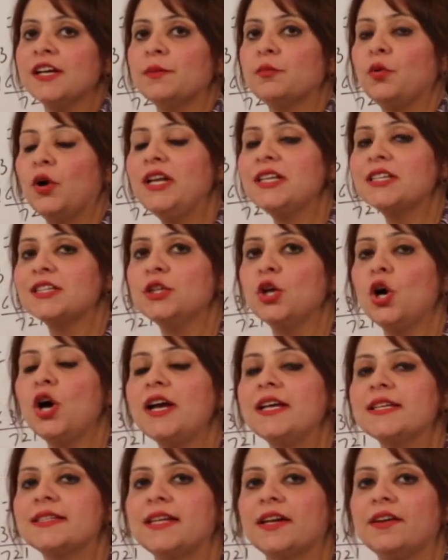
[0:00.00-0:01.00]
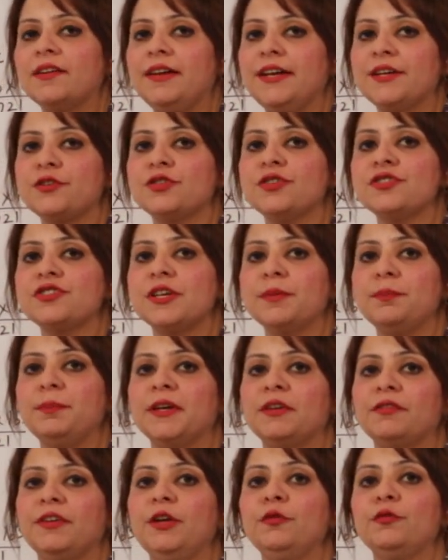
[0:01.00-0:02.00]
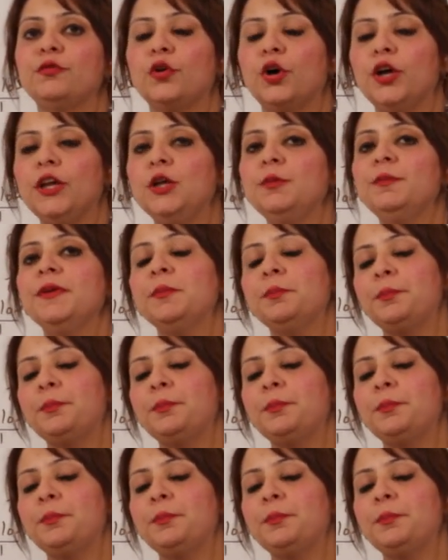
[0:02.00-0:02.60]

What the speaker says: Boyle's law is the relationship between volume